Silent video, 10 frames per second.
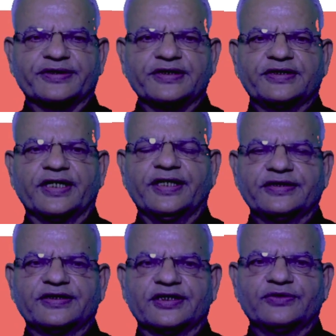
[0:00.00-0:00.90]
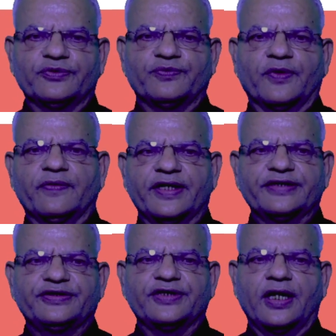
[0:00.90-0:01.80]
persistent estrus with vulvar
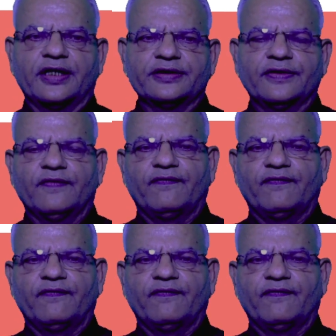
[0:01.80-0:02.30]
discharge,